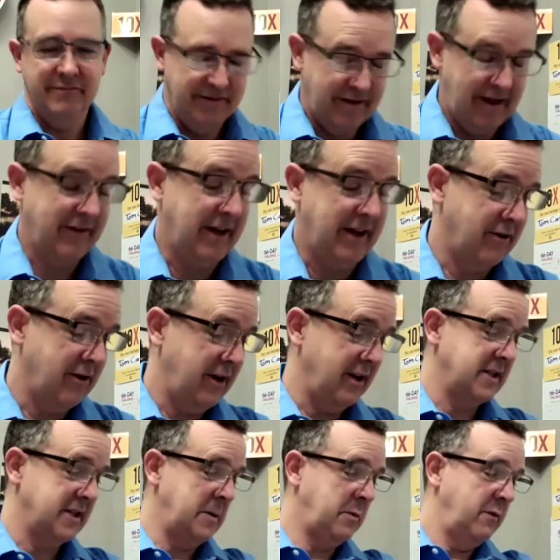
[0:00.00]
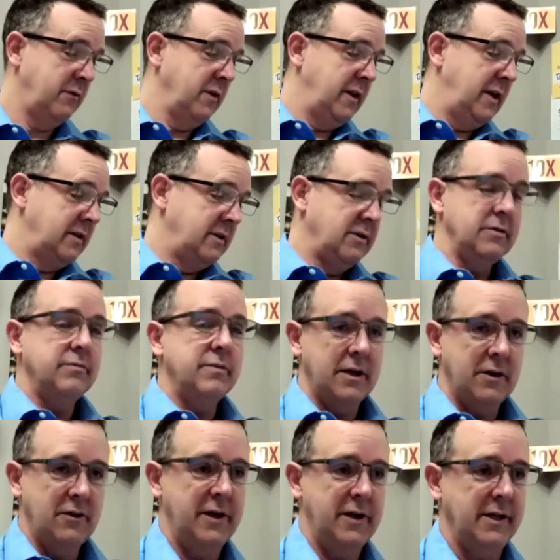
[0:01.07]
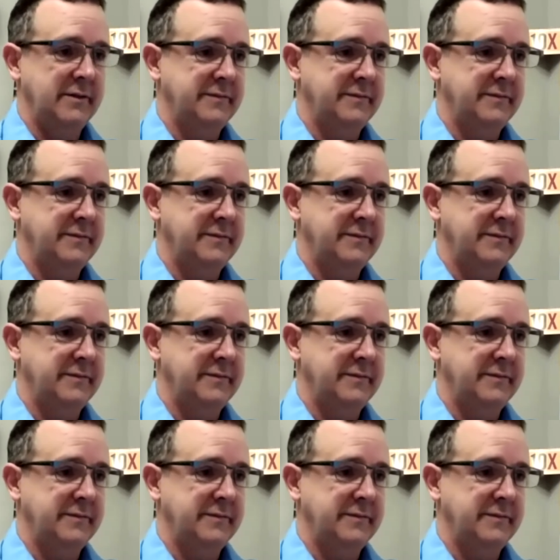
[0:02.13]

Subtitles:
I've got a great example for that too, but go ahead.